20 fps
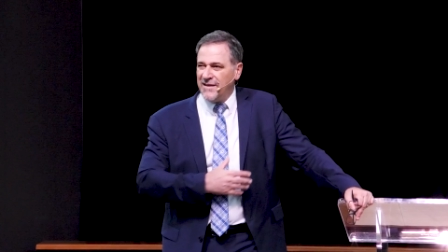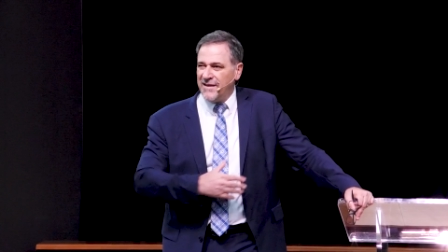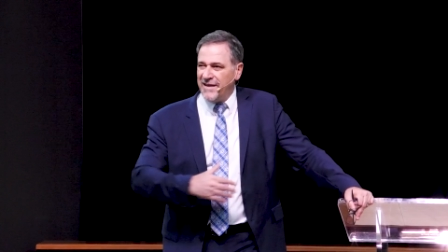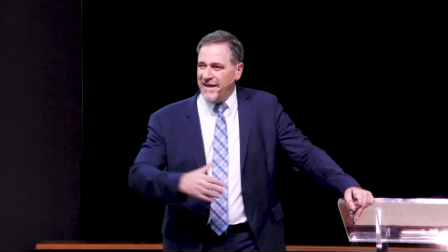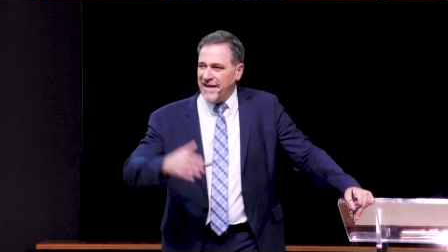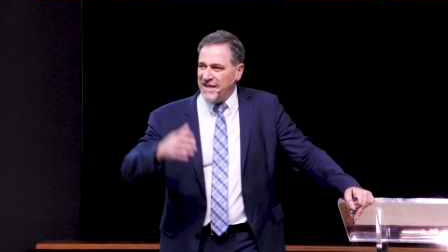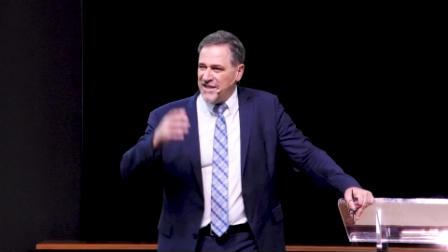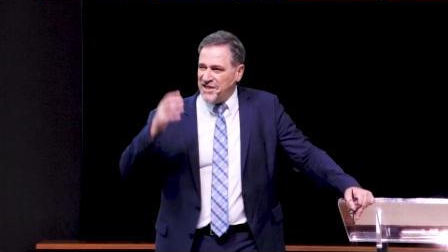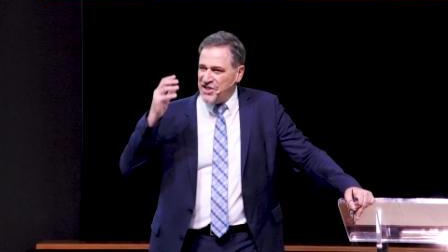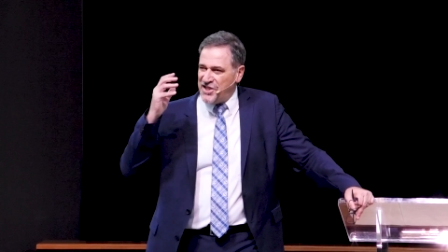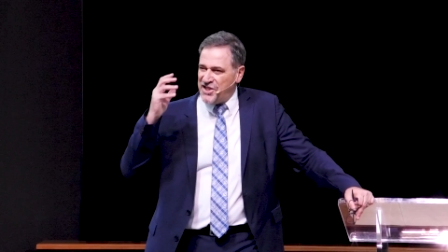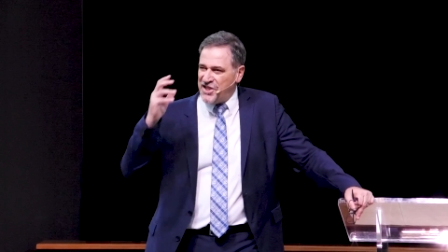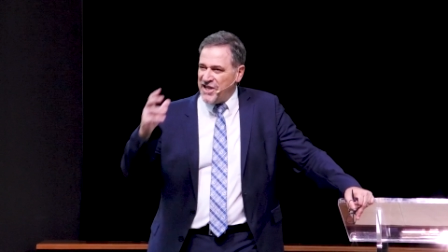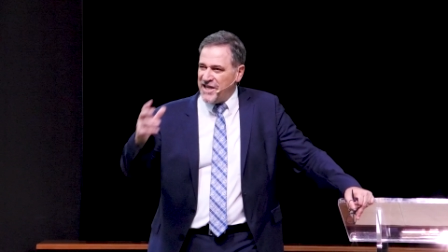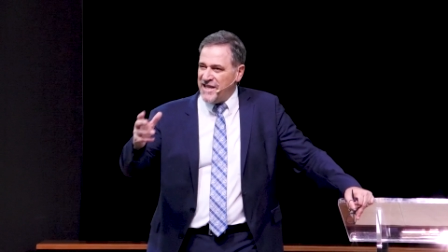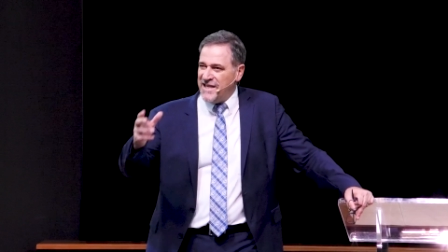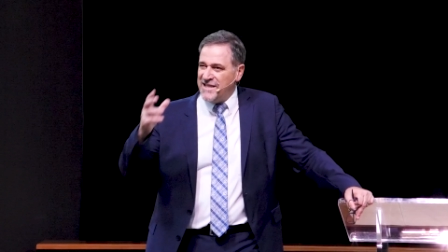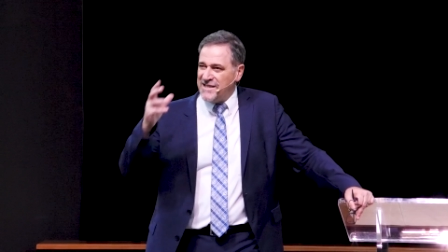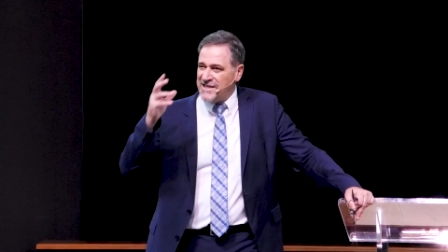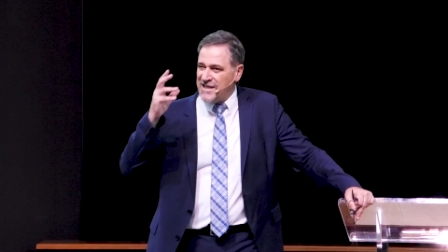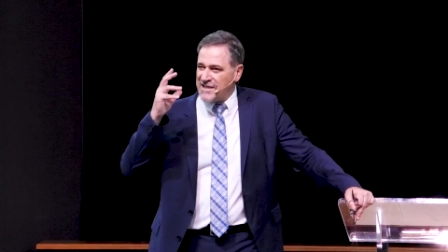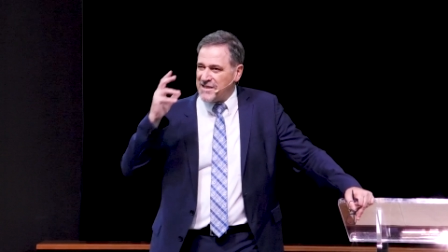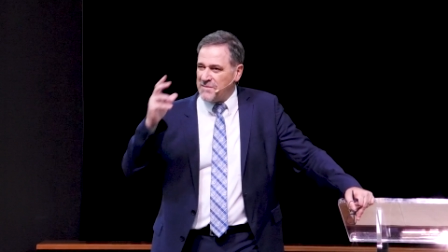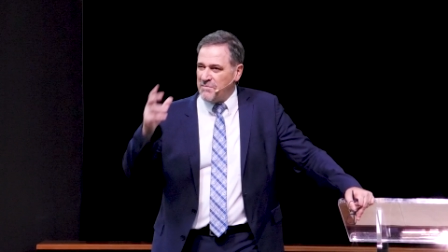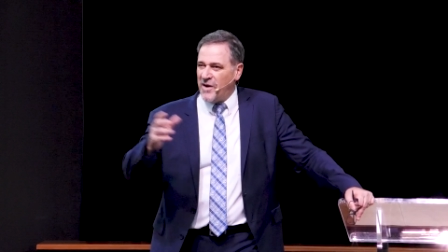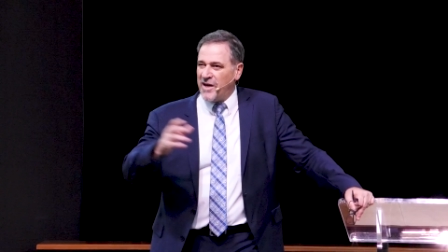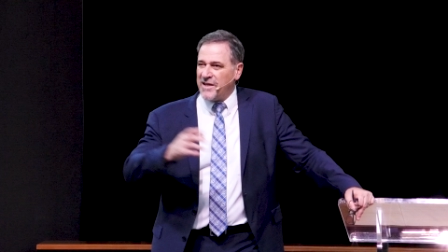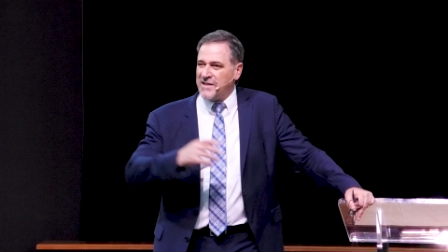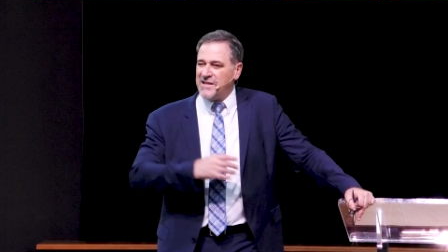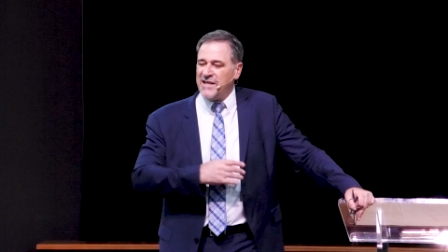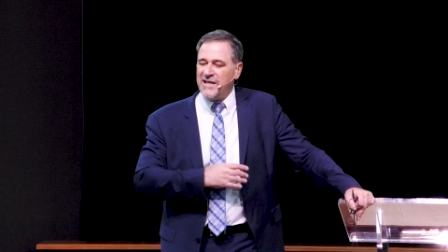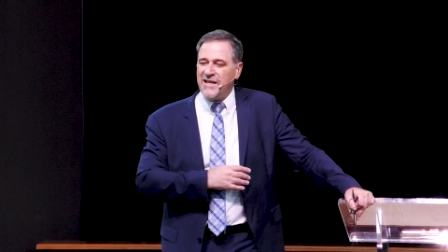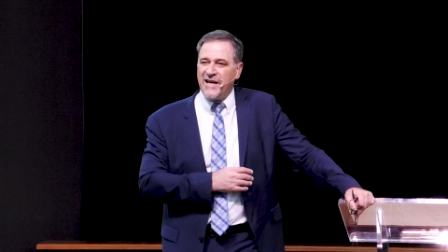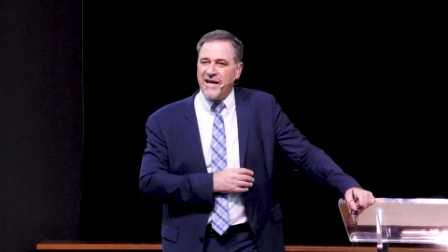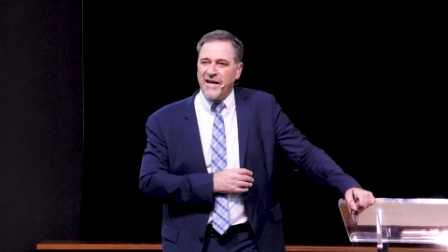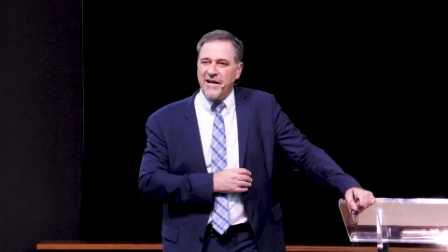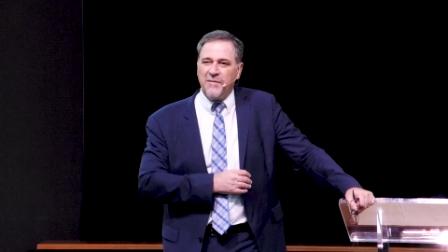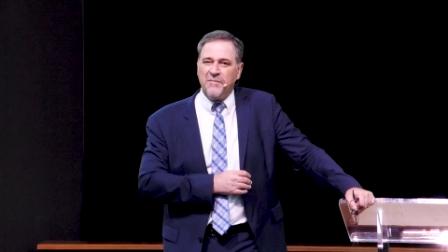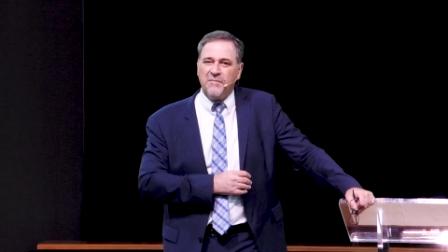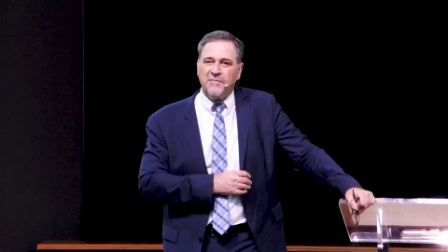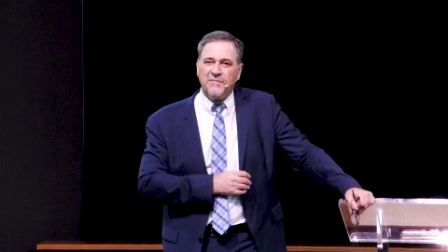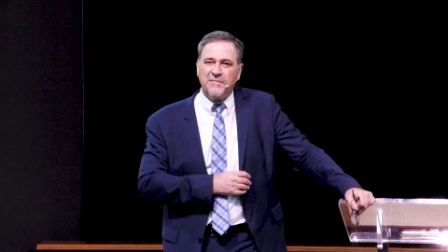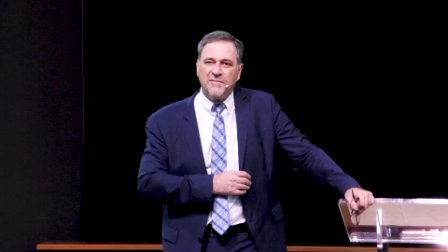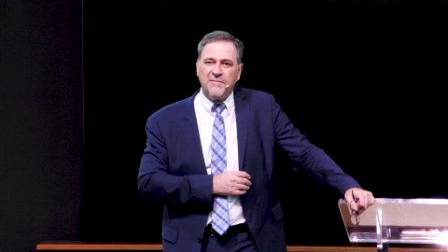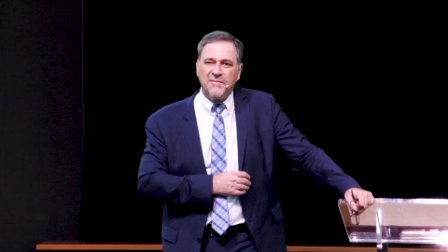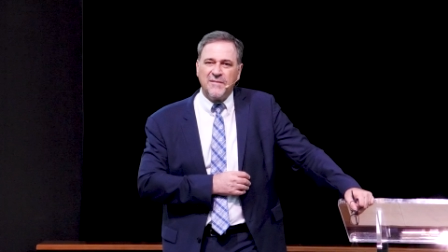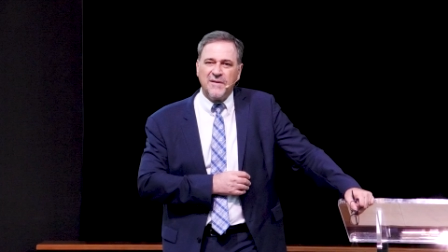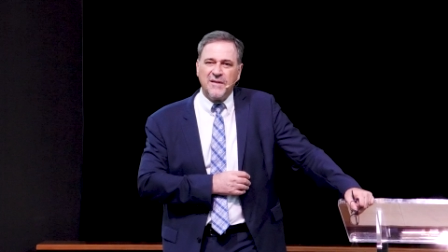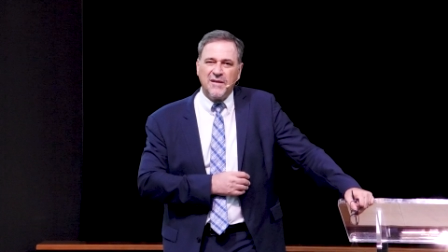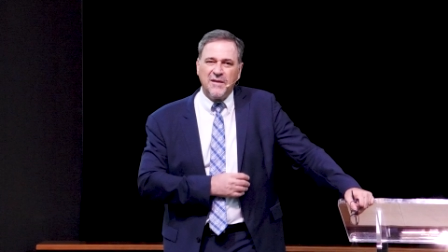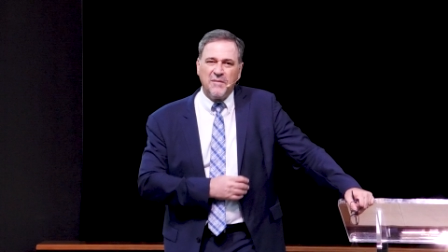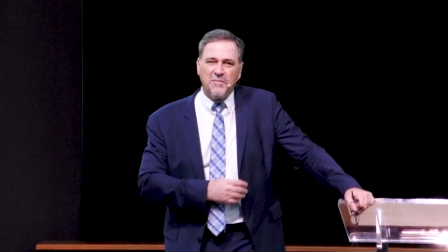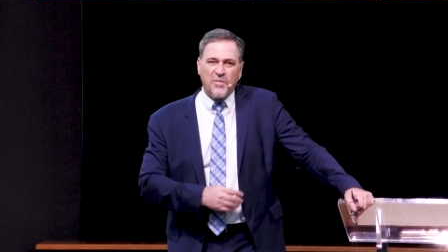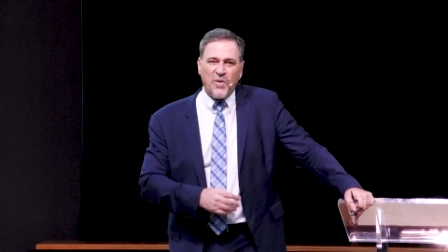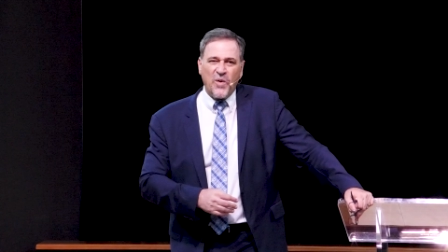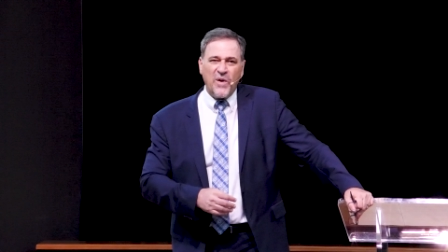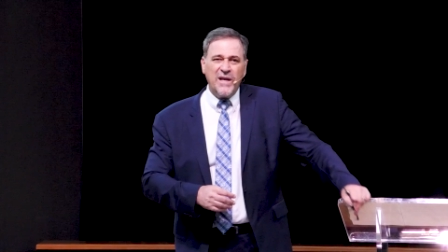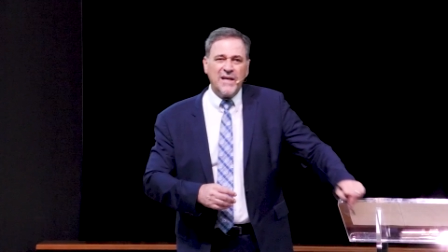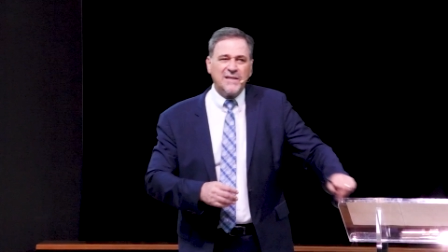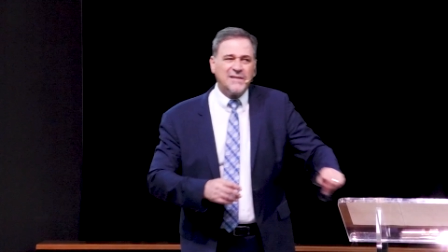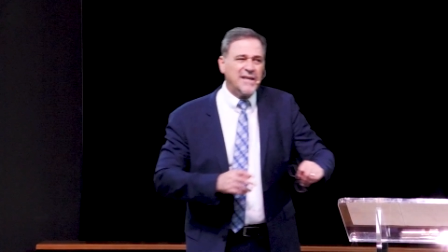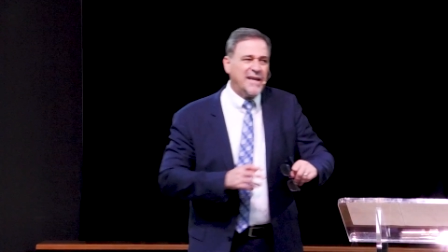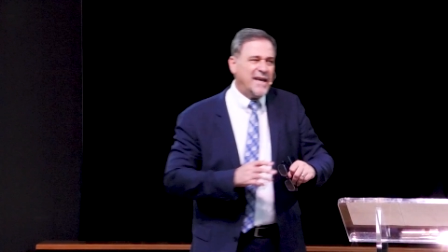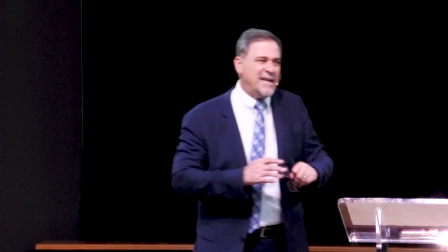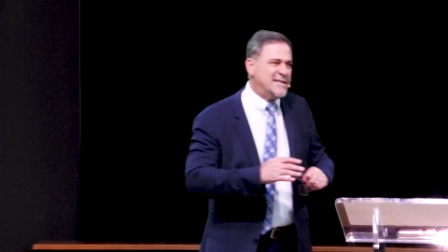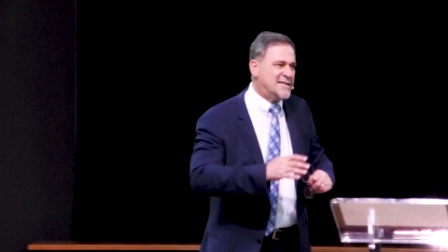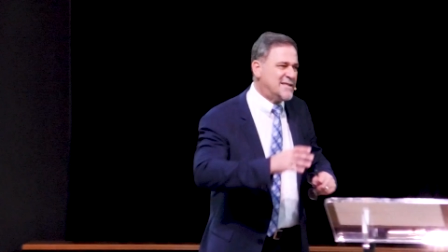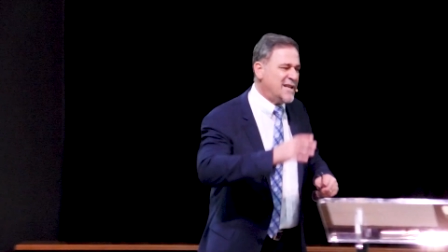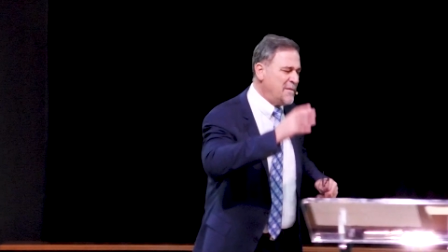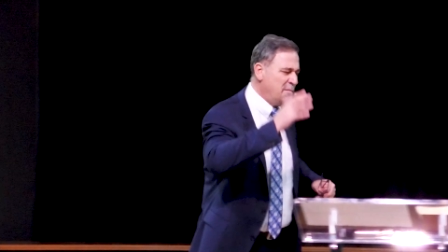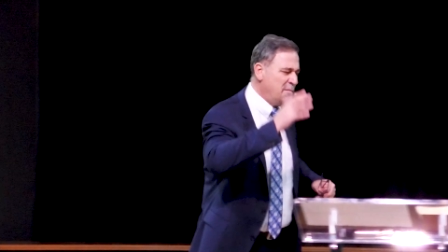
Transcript: In Jesus' mighty name. Pray it again. Say,